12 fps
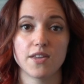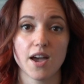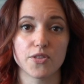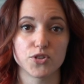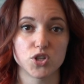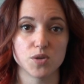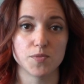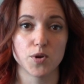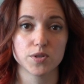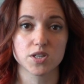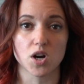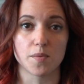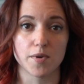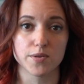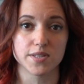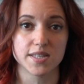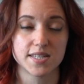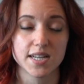The other two moons,
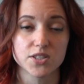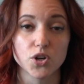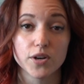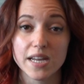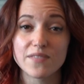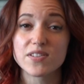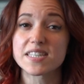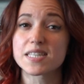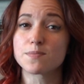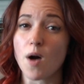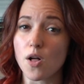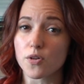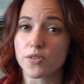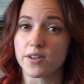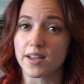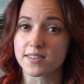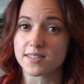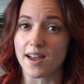Kerberos and Styx, are even smaller
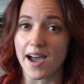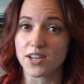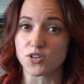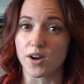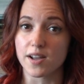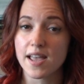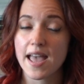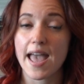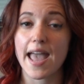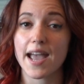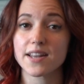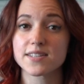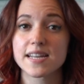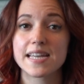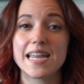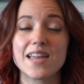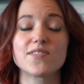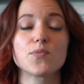than Nix and Hydra, and
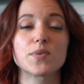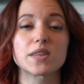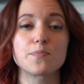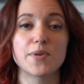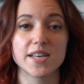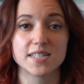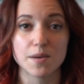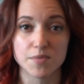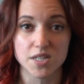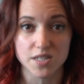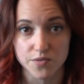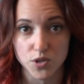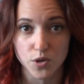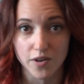even with the best images of New